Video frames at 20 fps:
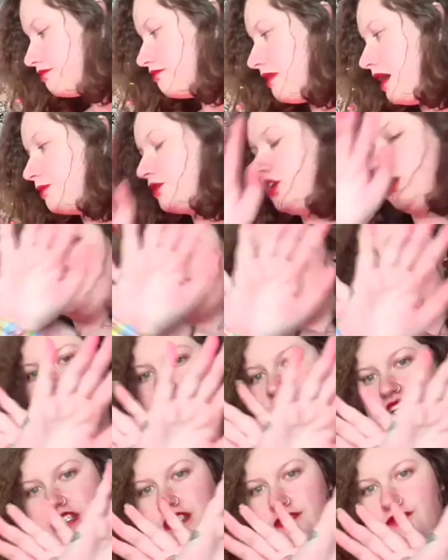Mum got me
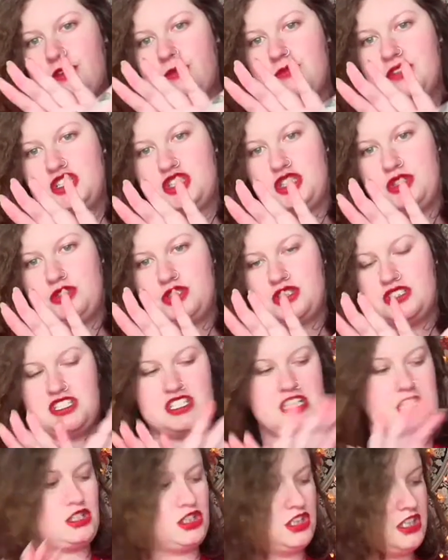these from the children's
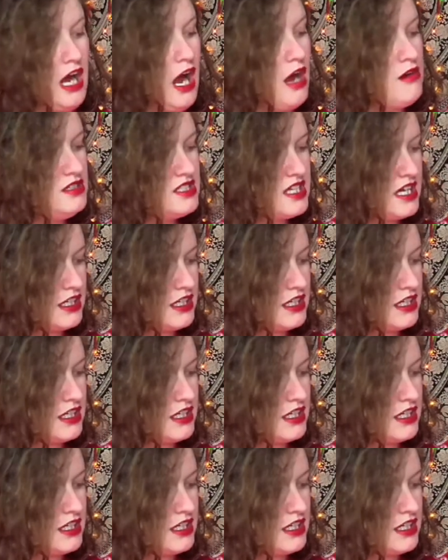section. I was